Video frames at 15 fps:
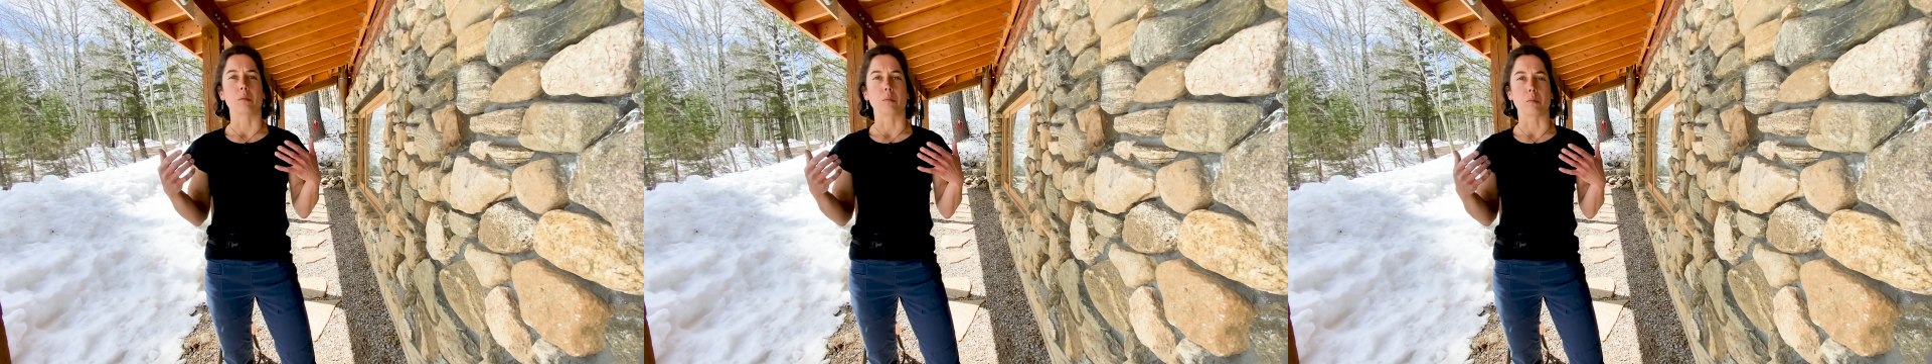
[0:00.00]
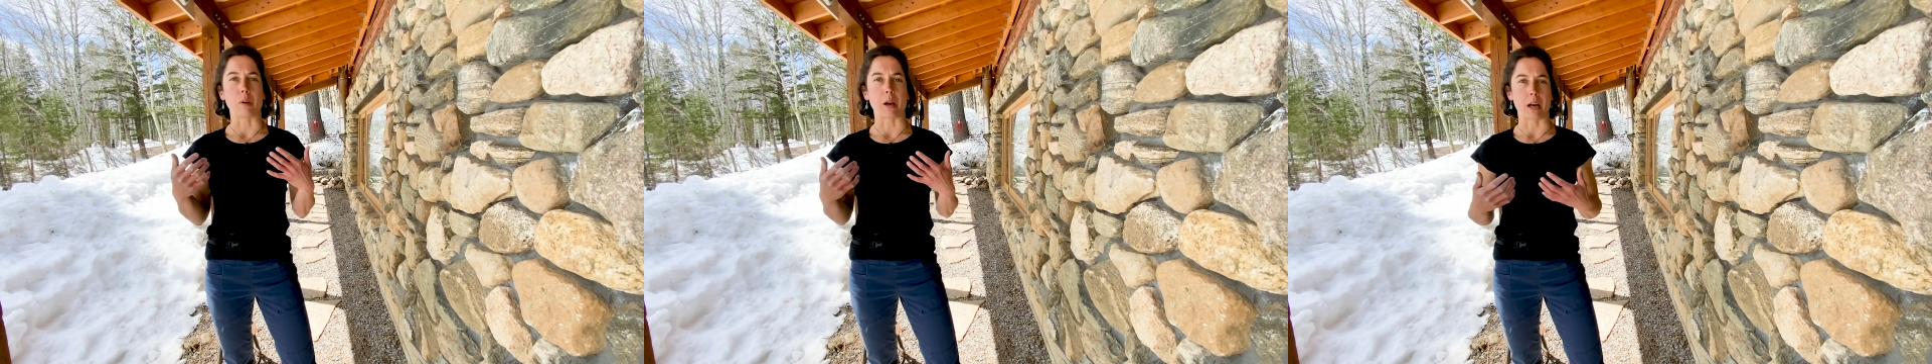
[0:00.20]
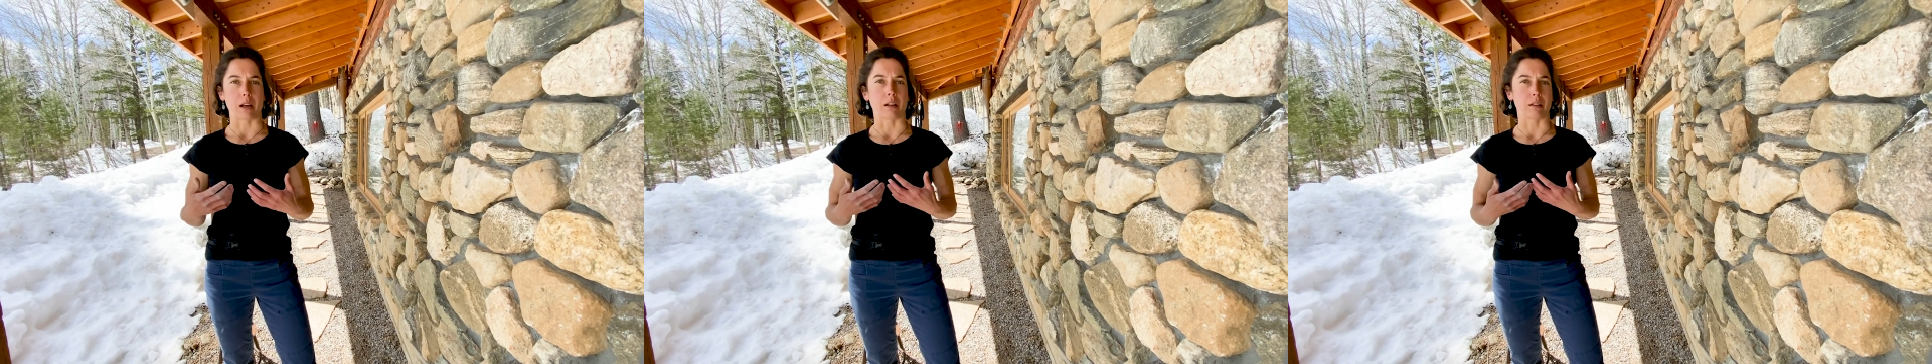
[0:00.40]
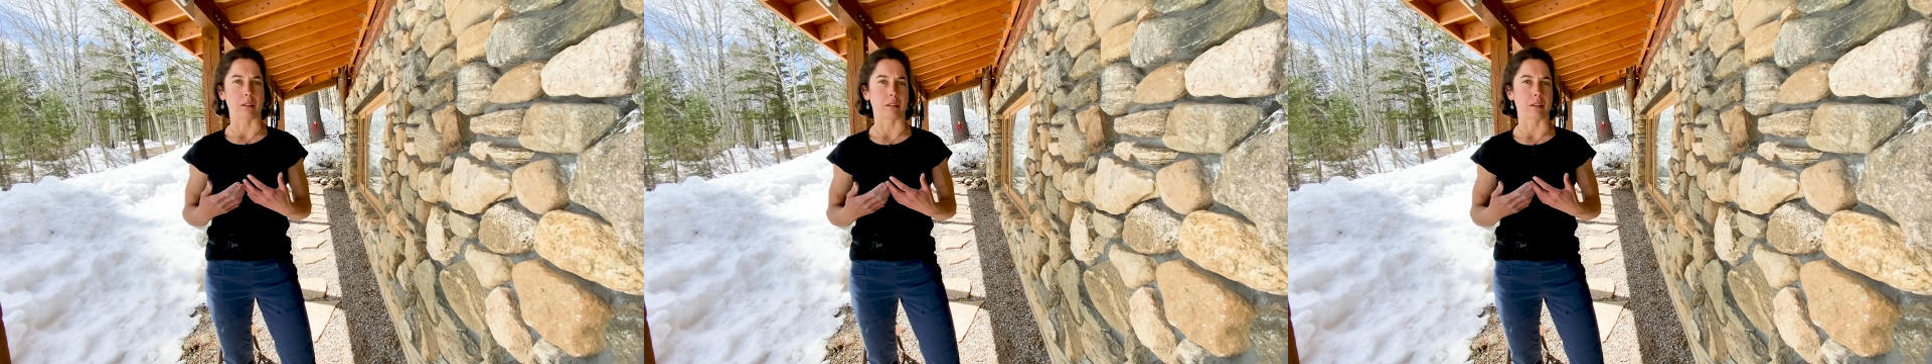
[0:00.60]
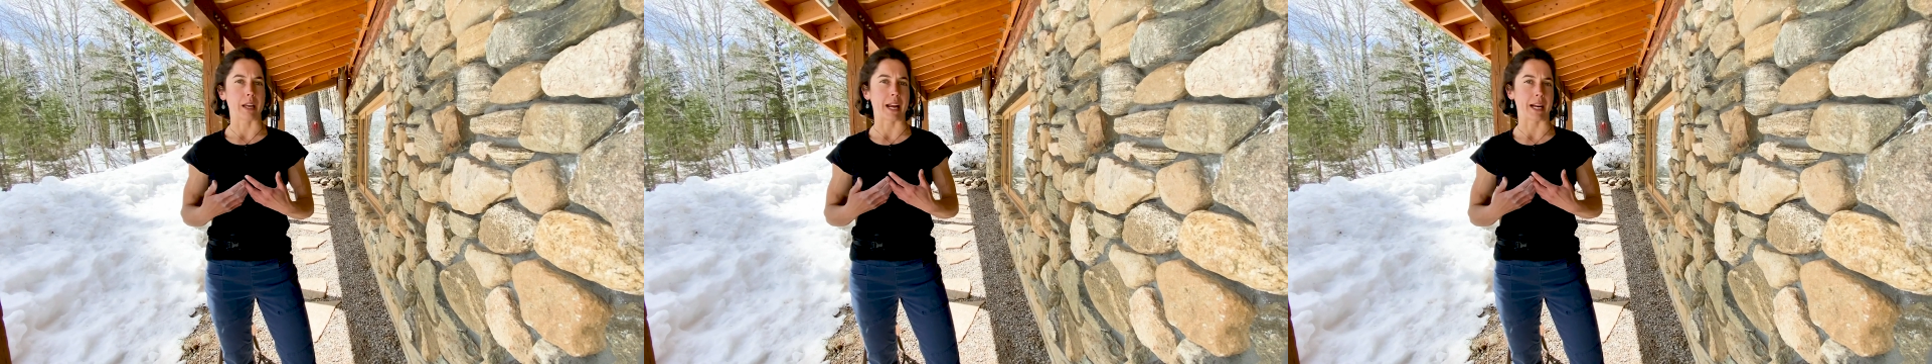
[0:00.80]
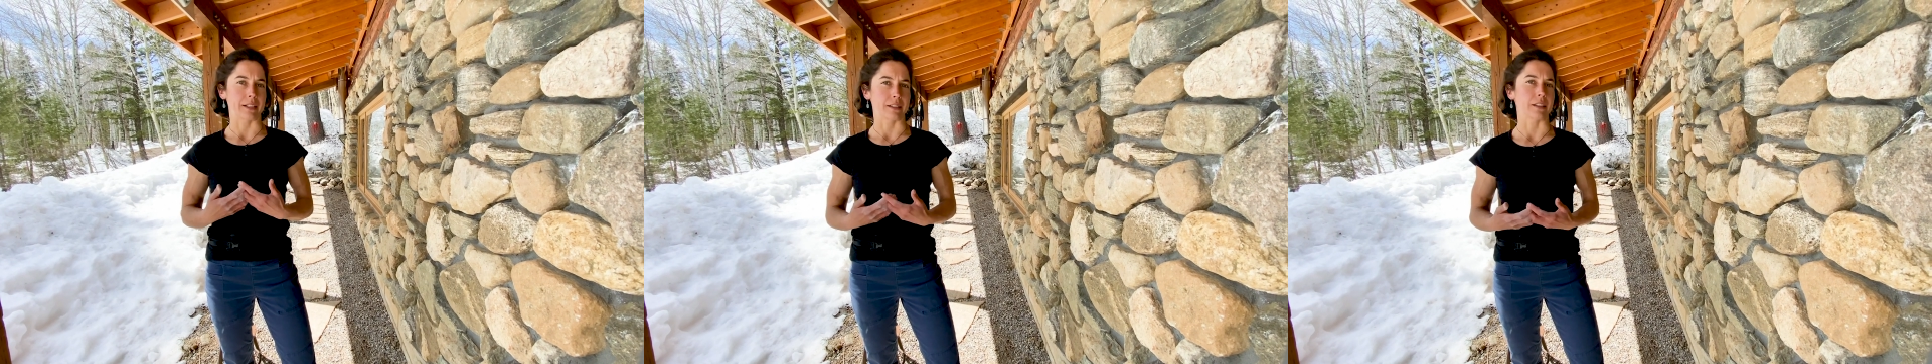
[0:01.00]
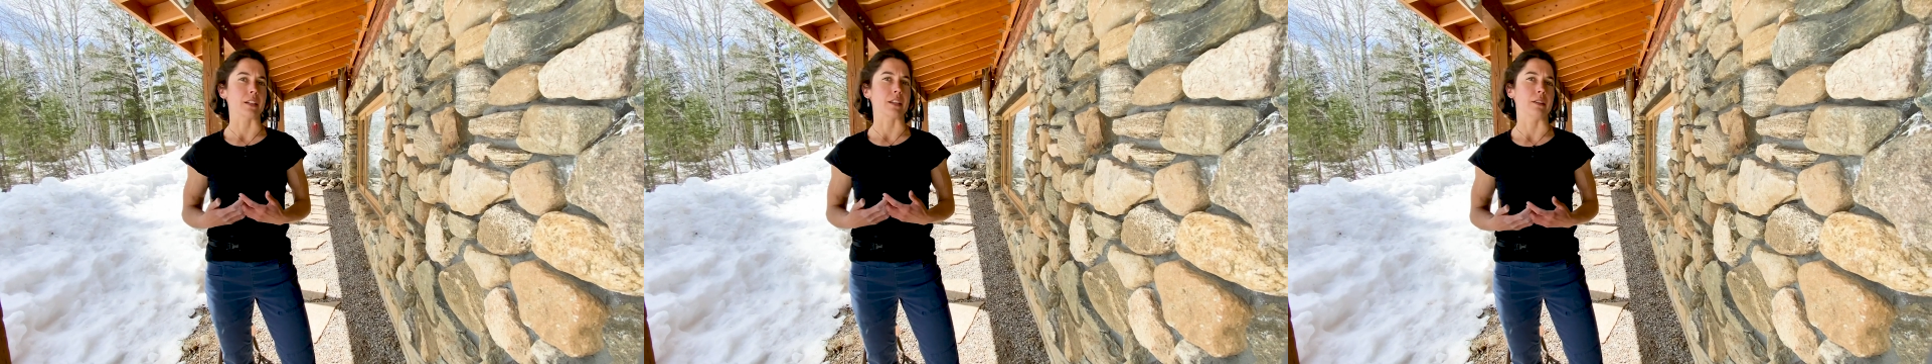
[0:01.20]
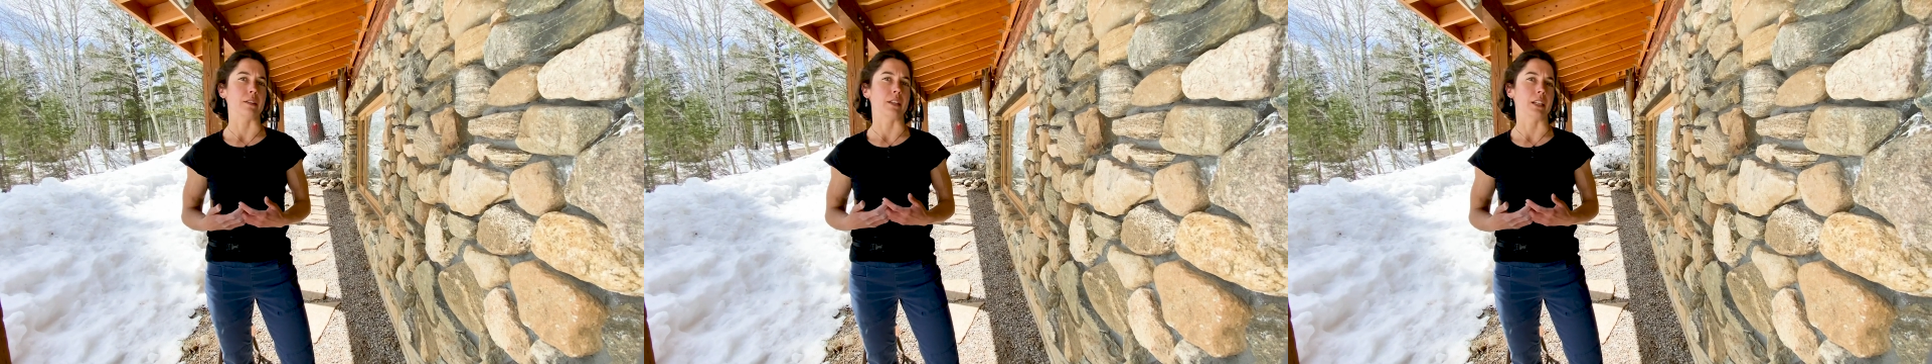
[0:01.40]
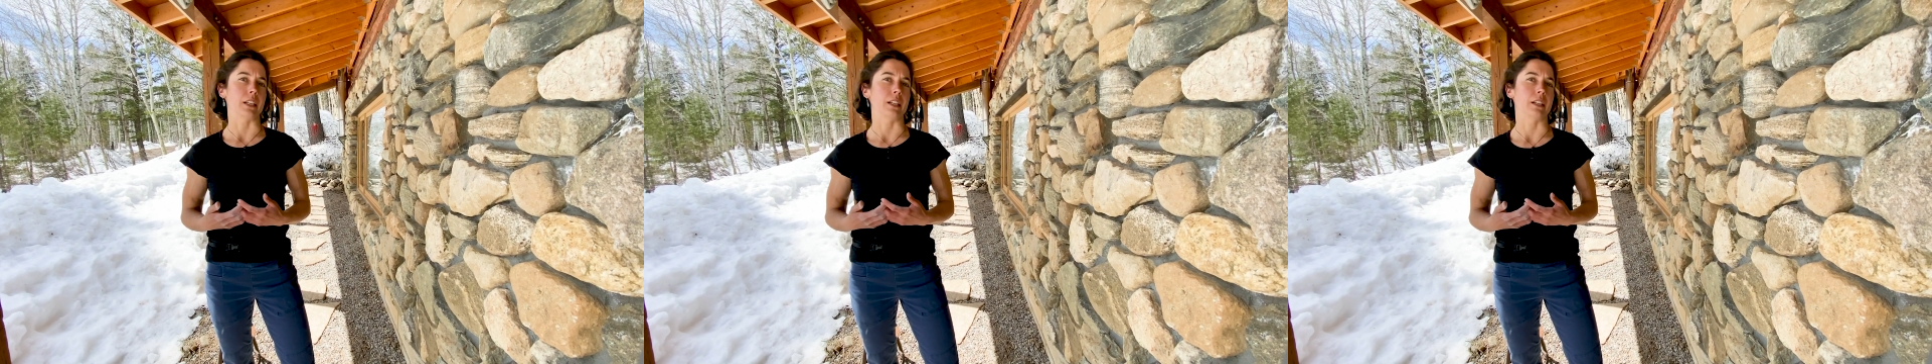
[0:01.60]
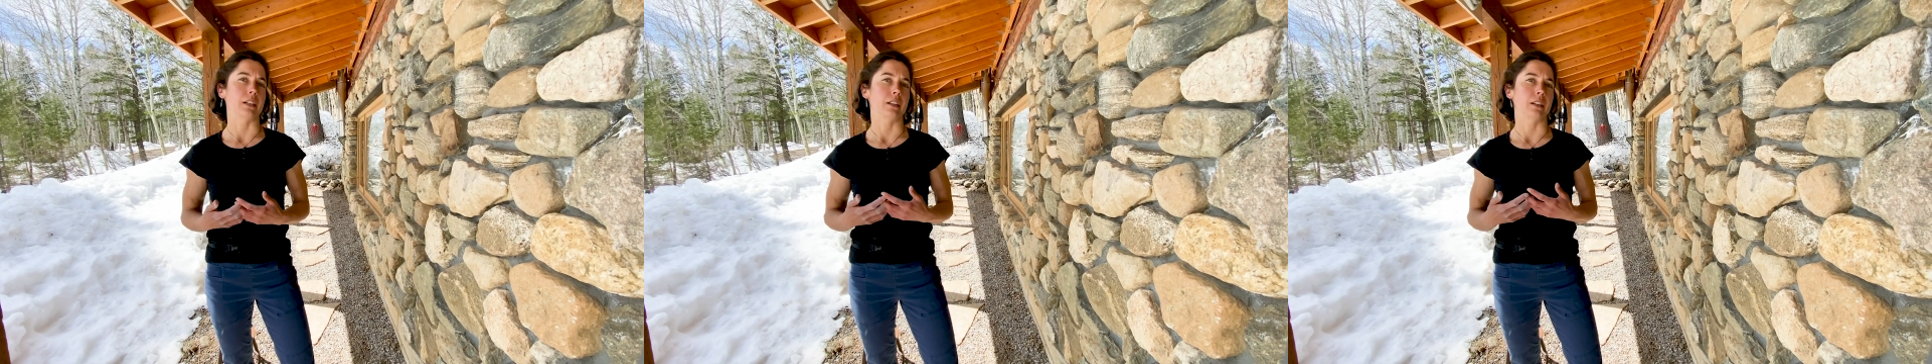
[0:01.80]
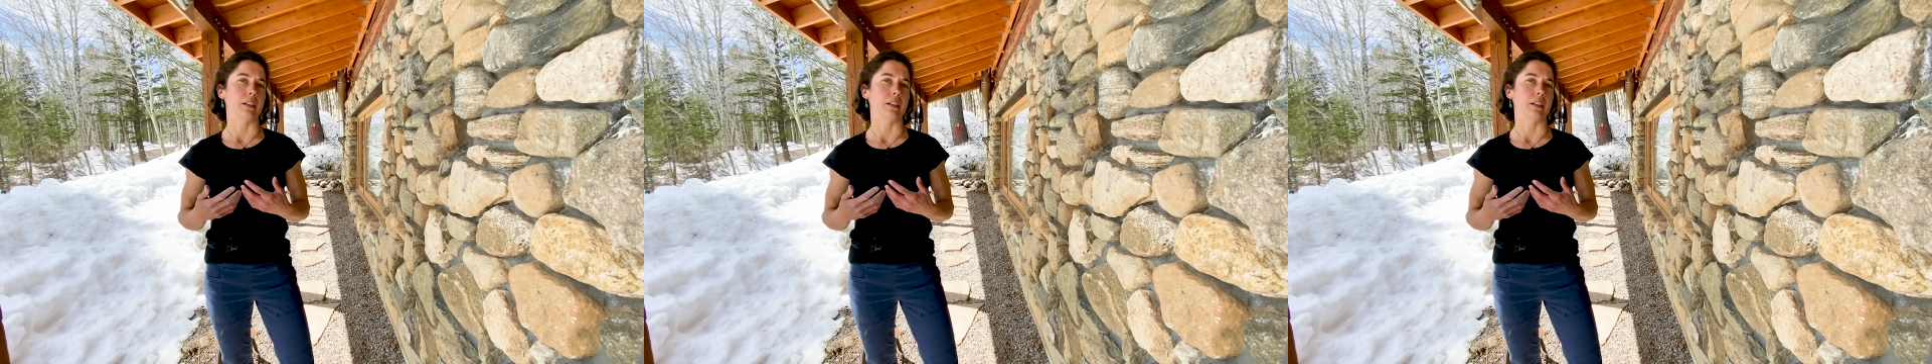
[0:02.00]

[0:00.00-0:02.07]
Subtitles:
well-executed